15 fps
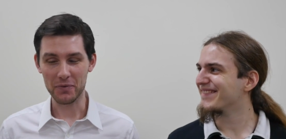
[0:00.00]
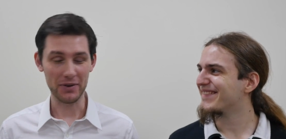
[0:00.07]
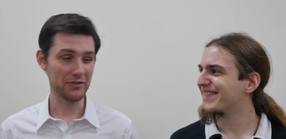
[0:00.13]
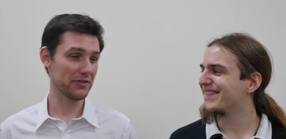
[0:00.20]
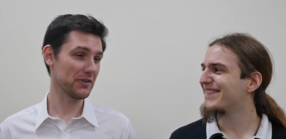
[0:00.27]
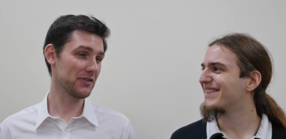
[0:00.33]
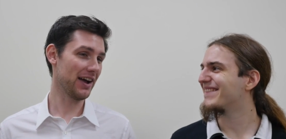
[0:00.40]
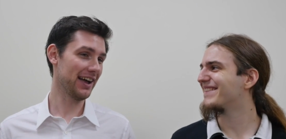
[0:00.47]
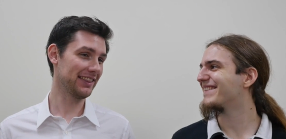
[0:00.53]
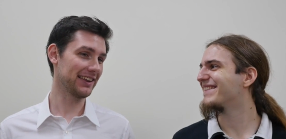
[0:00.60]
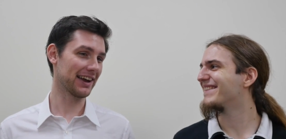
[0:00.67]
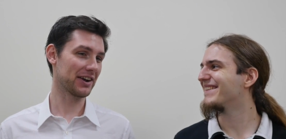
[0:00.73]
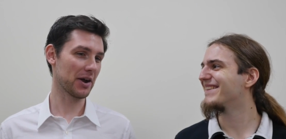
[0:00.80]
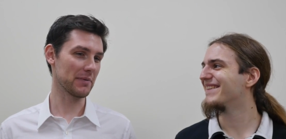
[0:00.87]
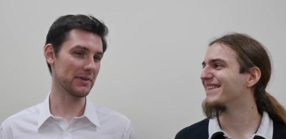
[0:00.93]
Speaker 1: we've we've had
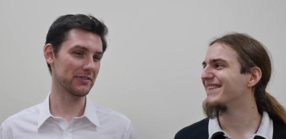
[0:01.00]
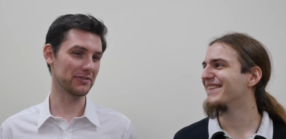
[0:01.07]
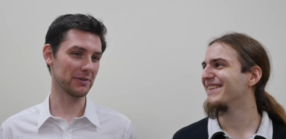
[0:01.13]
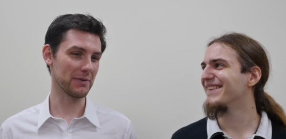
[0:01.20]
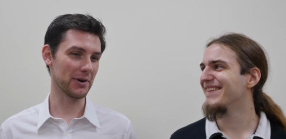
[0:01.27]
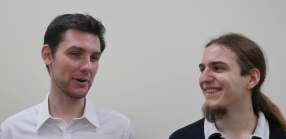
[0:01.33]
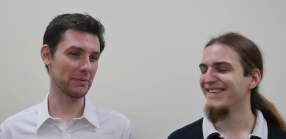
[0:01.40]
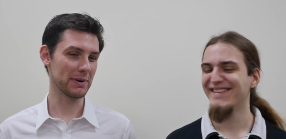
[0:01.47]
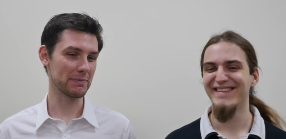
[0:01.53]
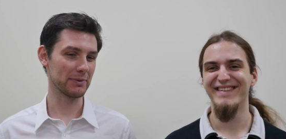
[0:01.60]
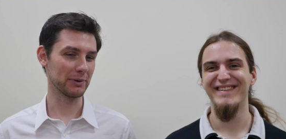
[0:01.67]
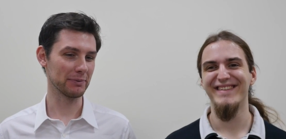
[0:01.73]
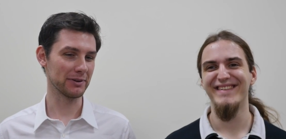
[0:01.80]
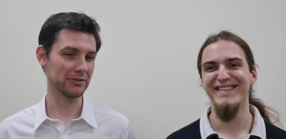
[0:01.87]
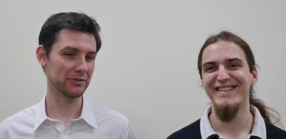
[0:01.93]
that comment from other
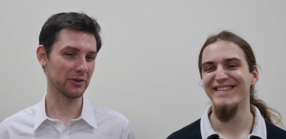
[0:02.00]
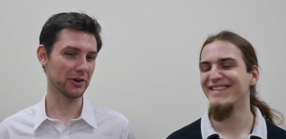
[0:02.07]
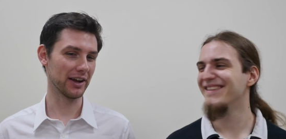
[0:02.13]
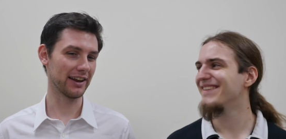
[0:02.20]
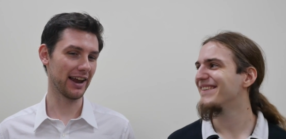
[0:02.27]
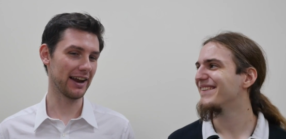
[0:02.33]
people before that